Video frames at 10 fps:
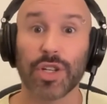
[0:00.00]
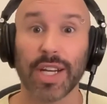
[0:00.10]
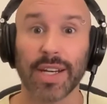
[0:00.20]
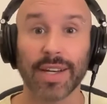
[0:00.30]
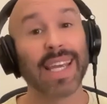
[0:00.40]

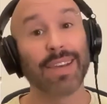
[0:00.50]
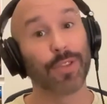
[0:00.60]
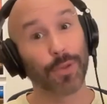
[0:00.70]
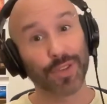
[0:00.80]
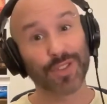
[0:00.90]
machine, even
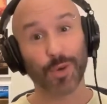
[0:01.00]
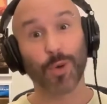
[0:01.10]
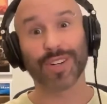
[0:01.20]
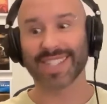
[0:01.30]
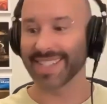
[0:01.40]
though the
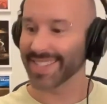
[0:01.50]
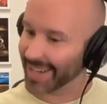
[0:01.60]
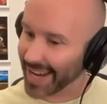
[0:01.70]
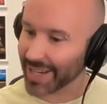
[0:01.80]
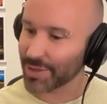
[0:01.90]
source is an
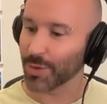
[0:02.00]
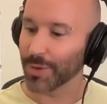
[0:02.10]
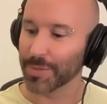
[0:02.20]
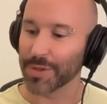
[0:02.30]
actual musician.